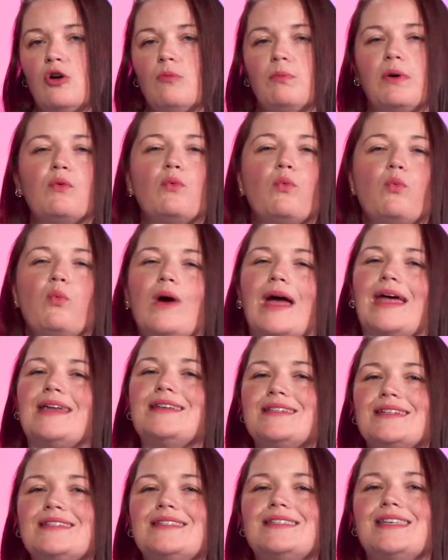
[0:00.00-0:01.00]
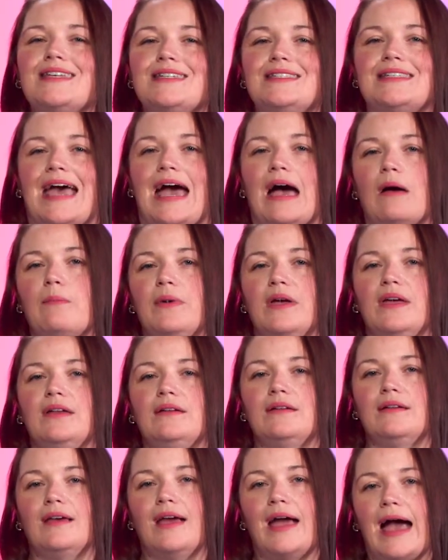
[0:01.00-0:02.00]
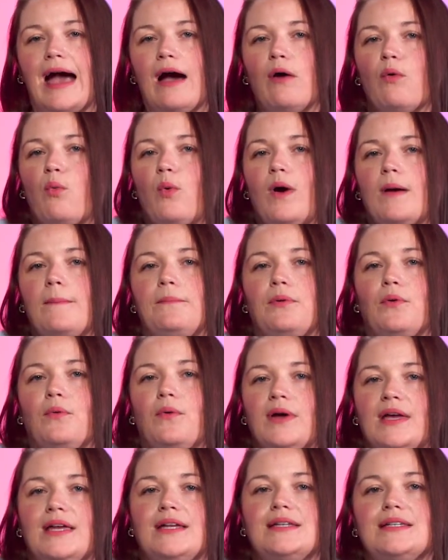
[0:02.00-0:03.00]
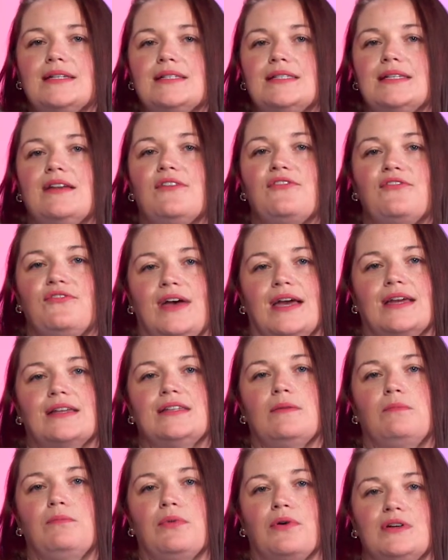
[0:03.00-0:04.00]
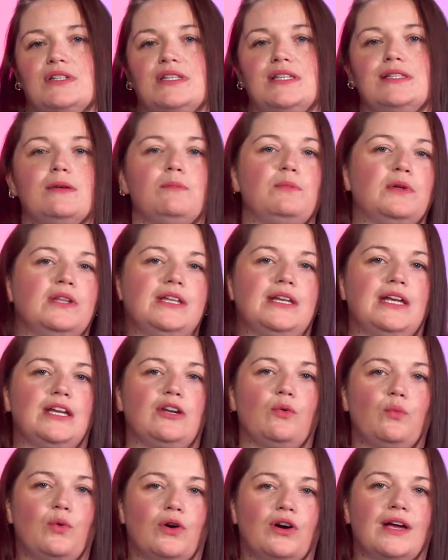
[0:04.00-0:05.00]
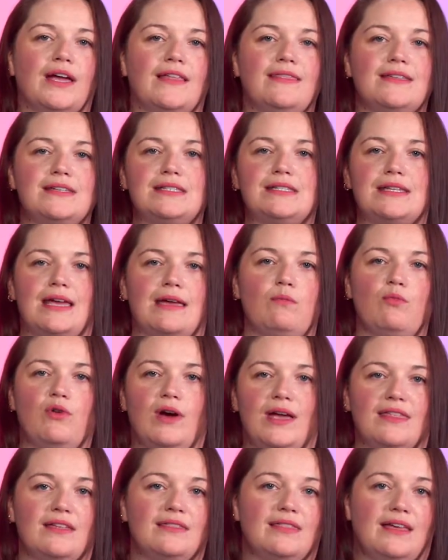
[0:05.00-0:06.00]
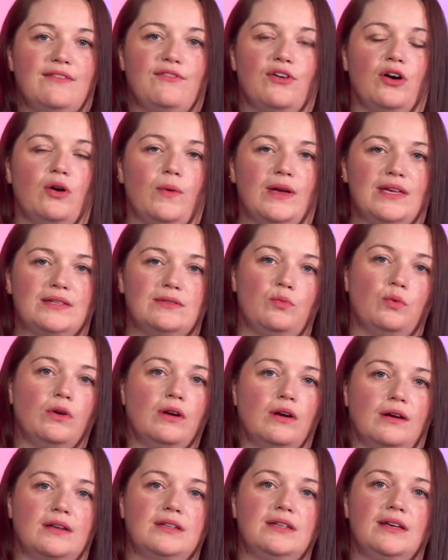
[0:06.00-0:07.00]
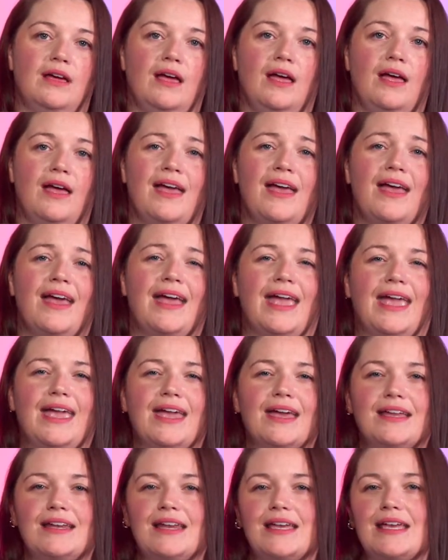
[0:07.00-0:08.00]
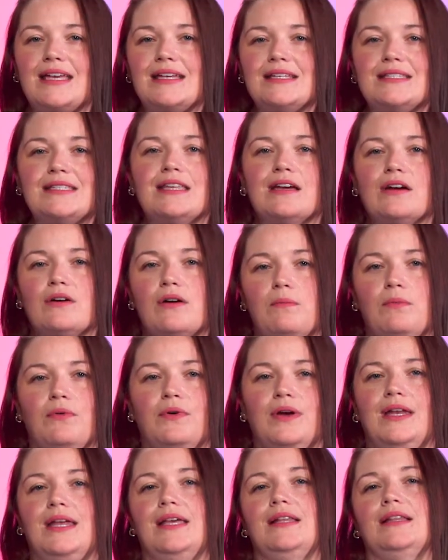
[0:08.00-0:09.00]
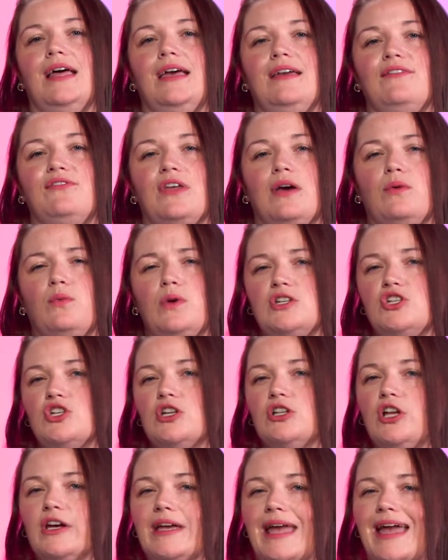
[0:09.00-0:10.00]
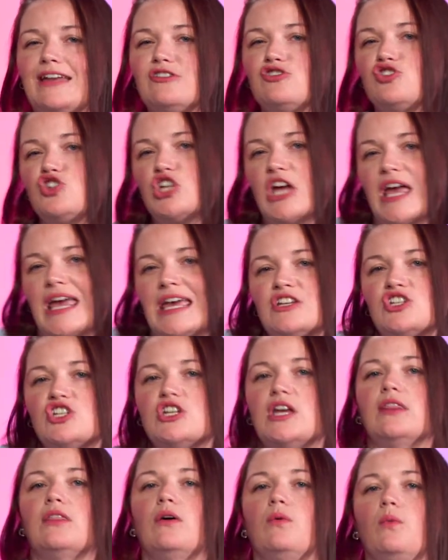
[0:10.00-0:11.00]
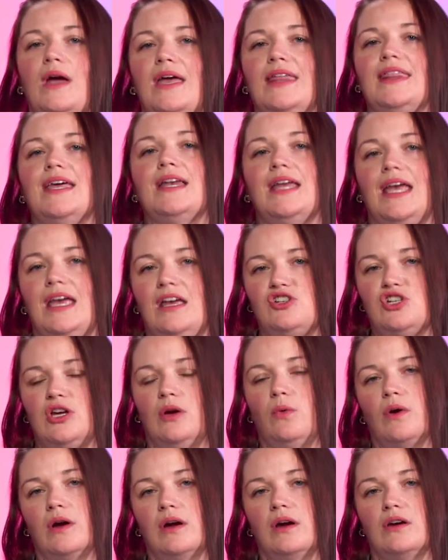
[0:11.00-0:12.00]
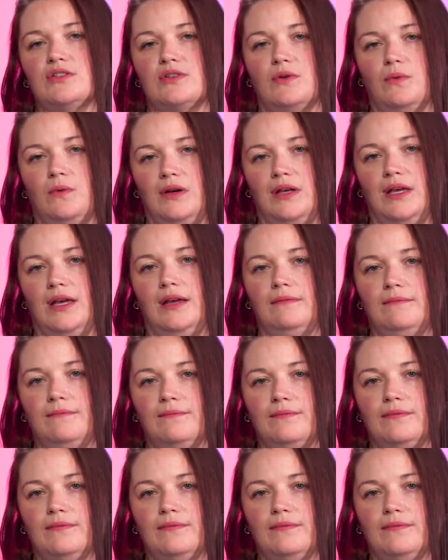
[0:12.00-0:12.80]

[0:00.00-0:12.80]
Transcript: But when does this happen? At what point does it affect a person's ability to work in the same way that they've always worked? And is there a point in life that we should look at changing the way that aging workers are working?